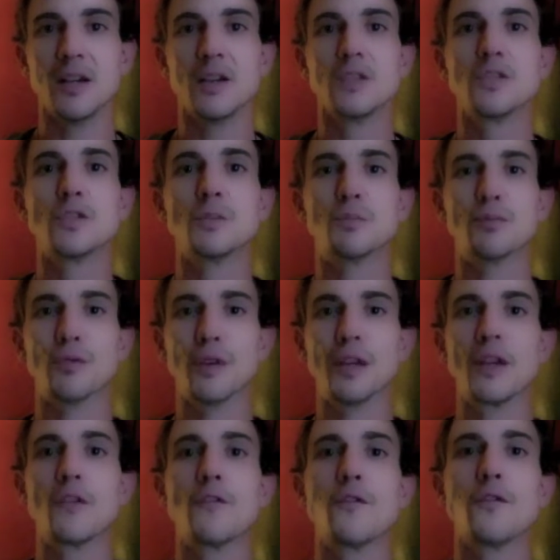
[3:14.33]
to
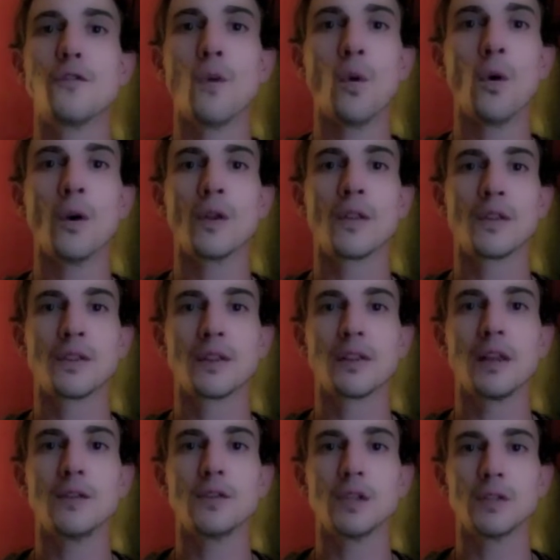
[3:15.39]
bring forth the
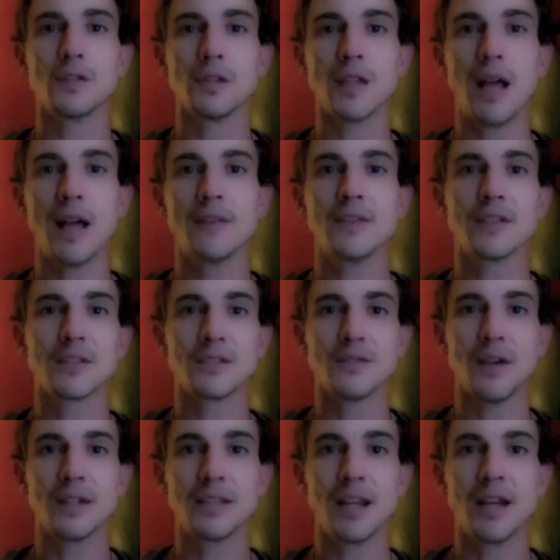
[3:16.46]
level of aliveness
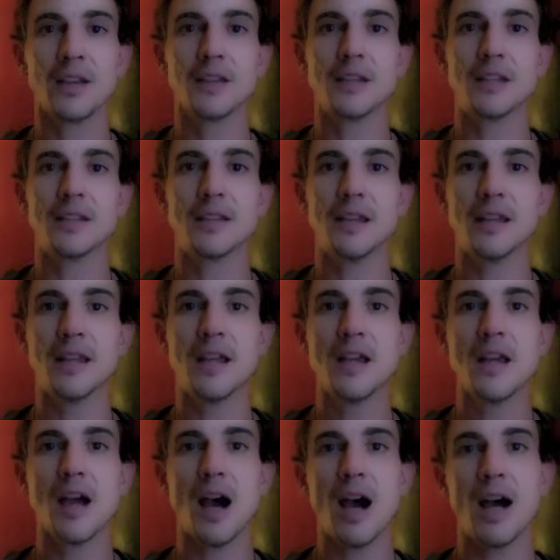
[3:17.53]
and vitality that
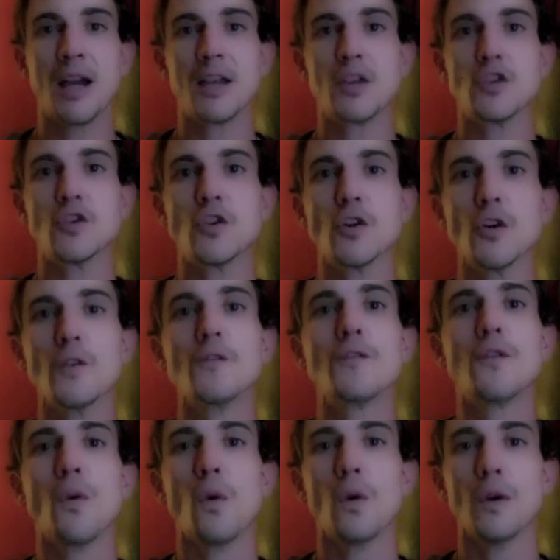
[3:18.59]
I yearn
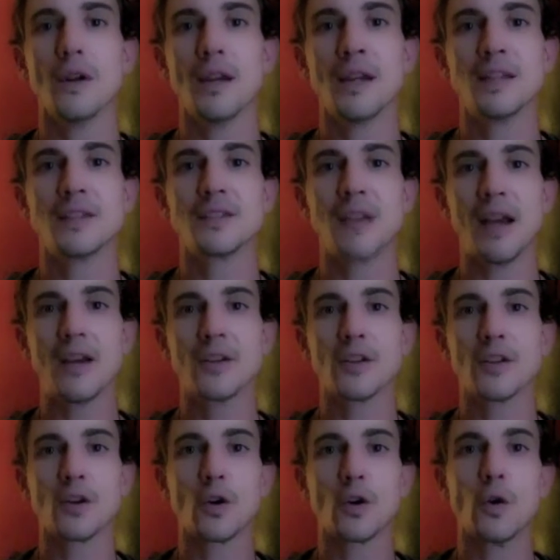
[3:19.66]
for and desire
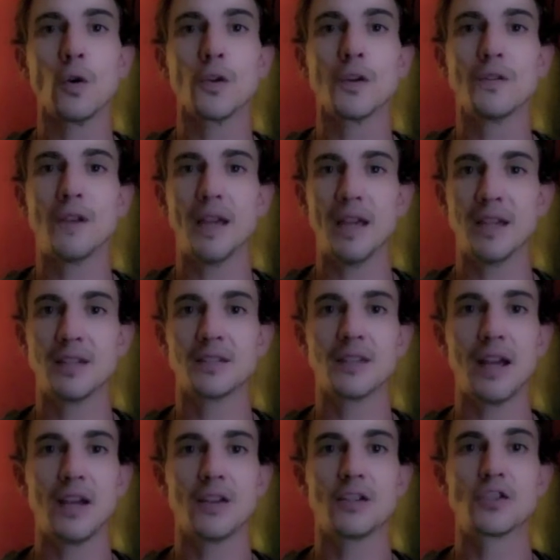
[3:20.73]
to cultivate and
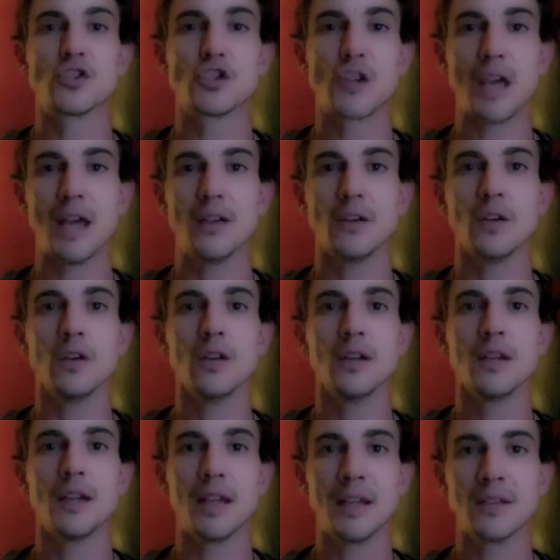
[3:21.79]
desire to channel
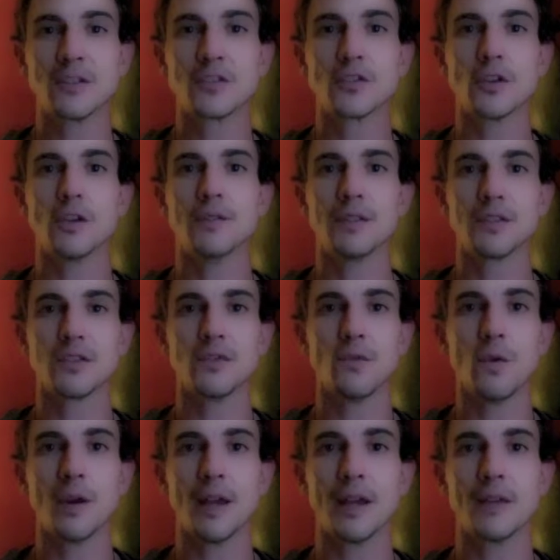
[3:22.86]
in service of
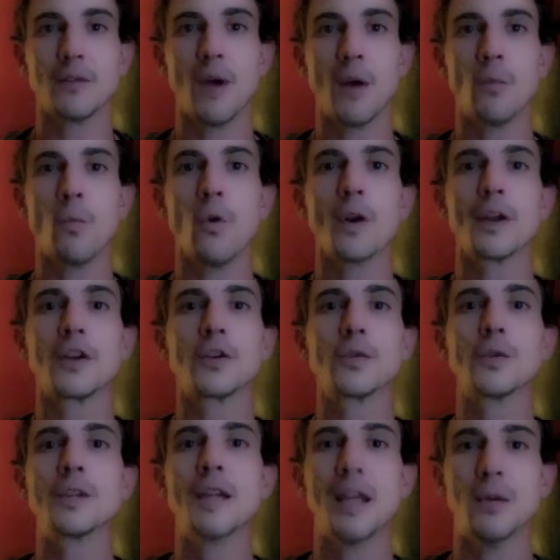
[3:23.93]
what I want to
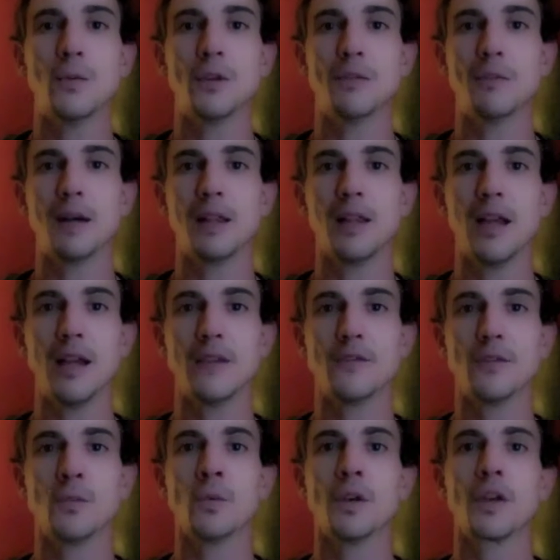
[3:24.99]
create with my life
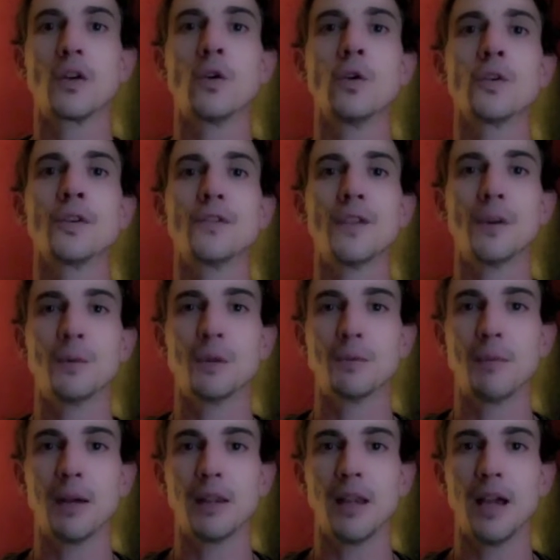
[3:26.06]
and want to cultivate with
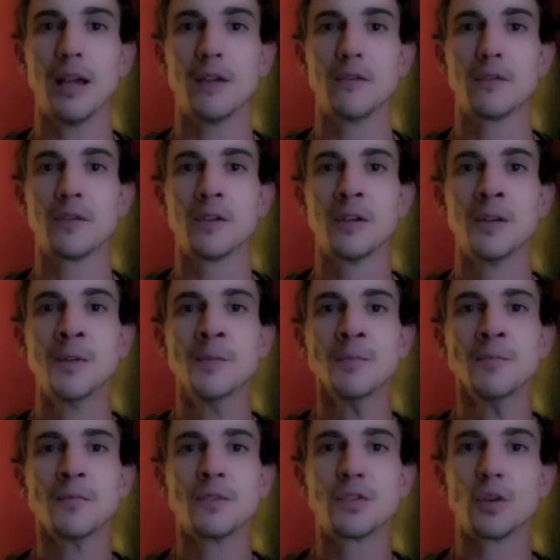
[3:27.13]
my life.
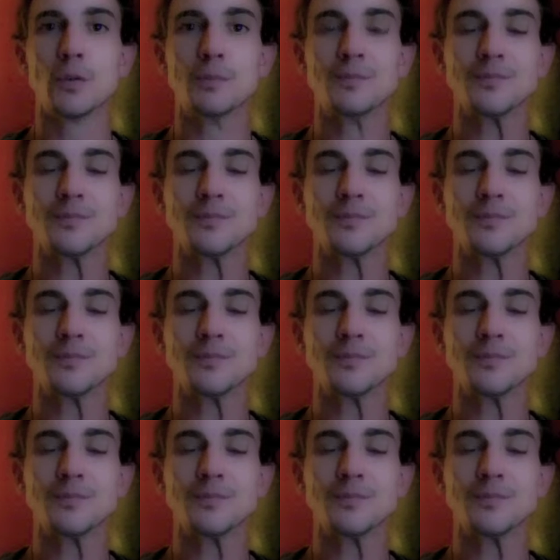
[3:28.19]
So